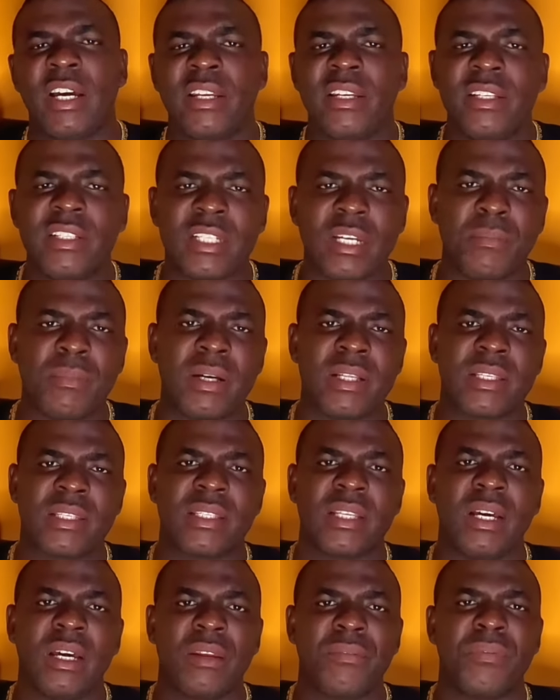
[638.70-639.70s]
and Ninja Man
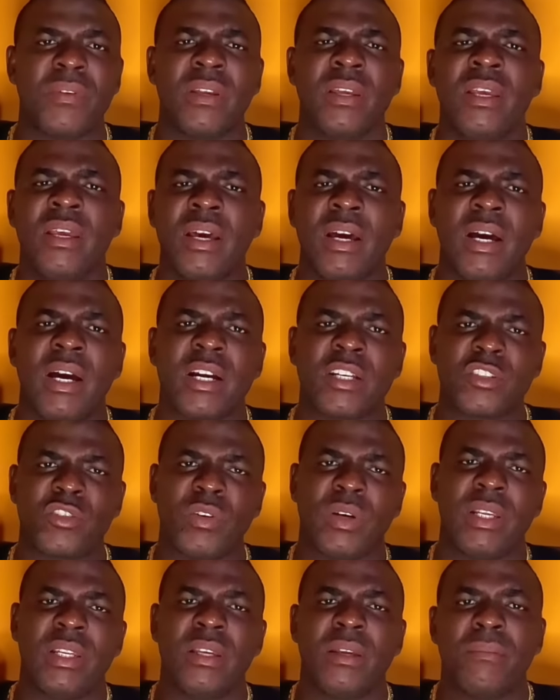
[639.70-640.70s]
start to
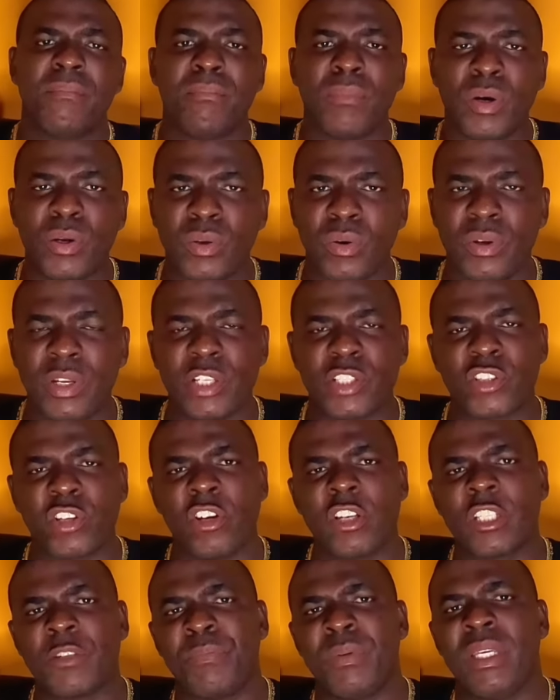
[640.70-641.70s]
actually burn out the
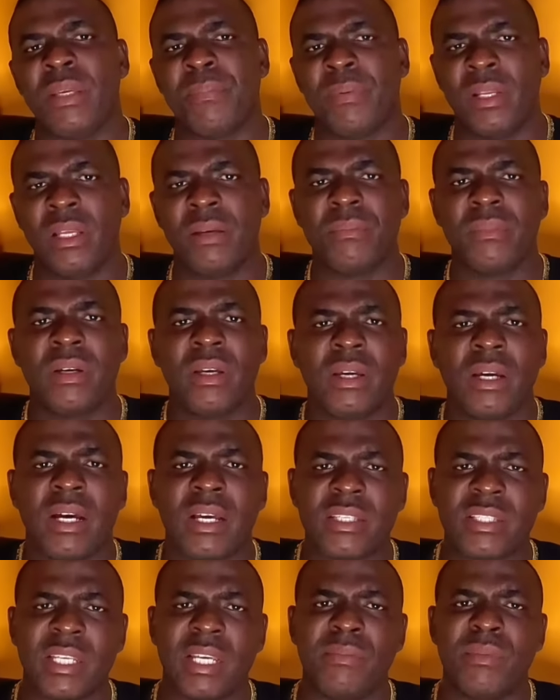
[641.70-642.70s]
church people them
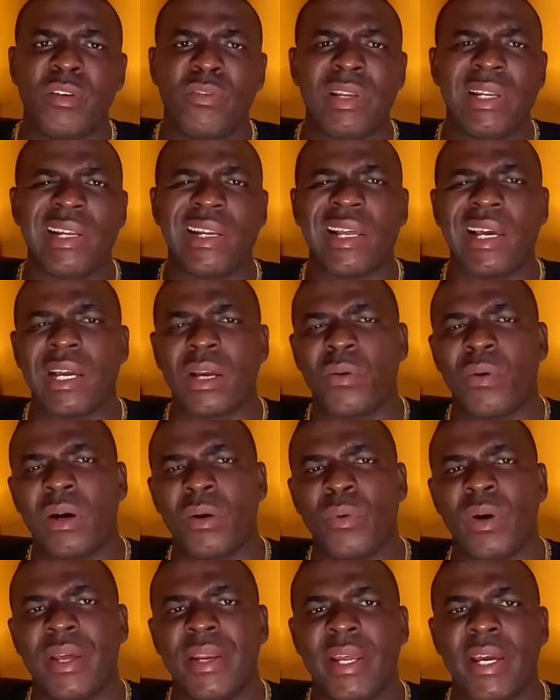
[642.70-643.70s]
and say no really like what
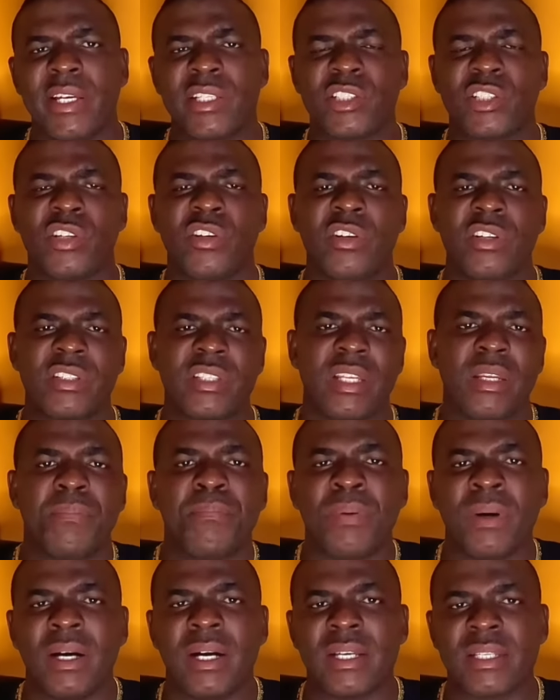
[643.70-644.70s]
going to church to the
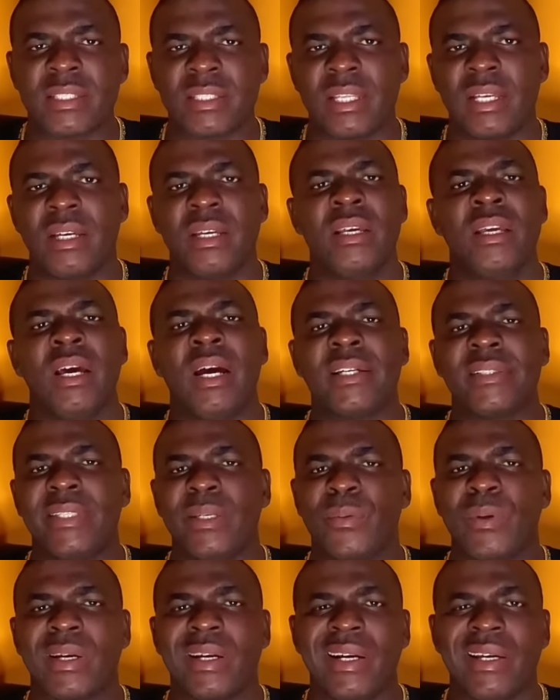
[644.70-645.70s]
pastor and
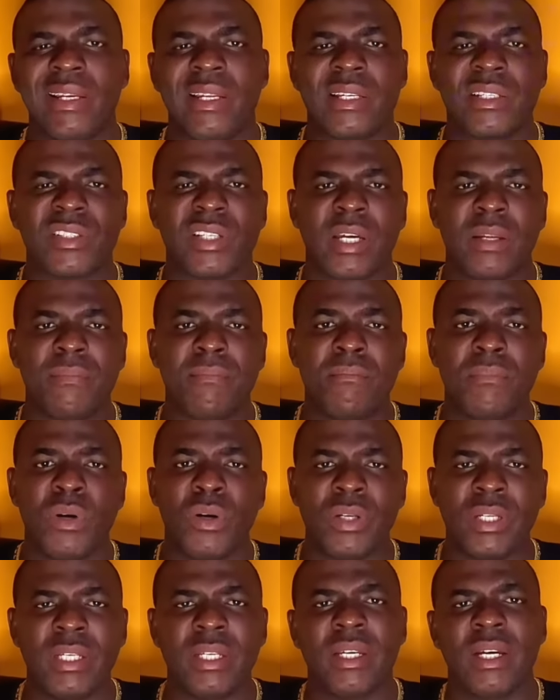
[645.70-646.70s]
take a collection
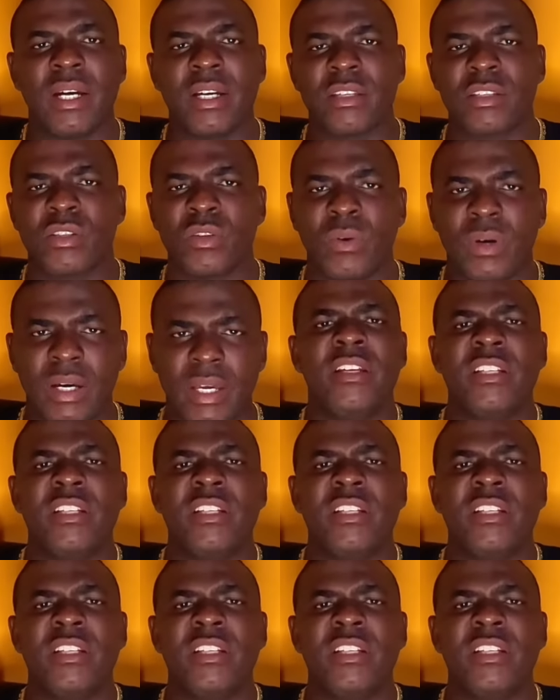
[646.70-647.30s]
money and so on.